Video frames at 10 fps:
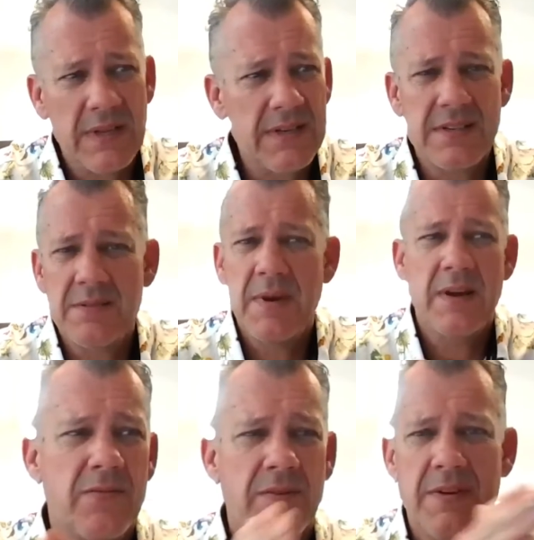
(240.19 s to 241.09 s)
That doesn't
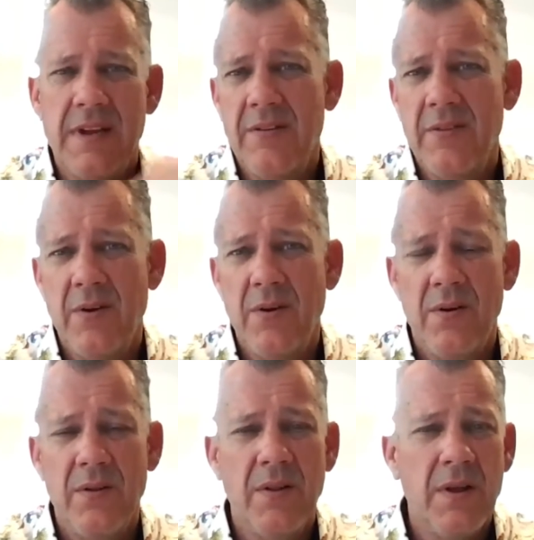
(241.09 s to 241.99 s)
if they're down the
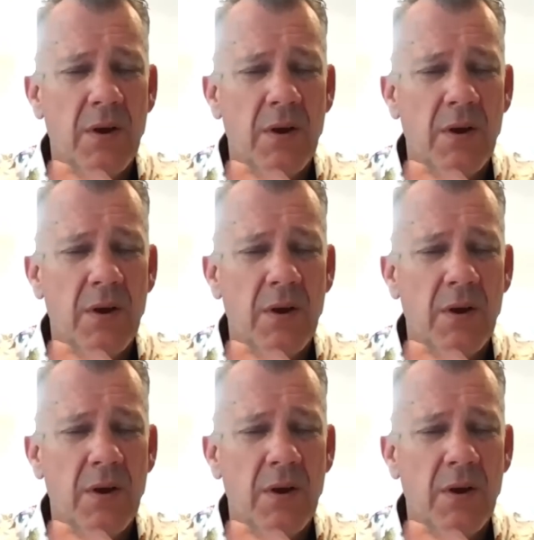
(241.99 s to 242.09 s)
hall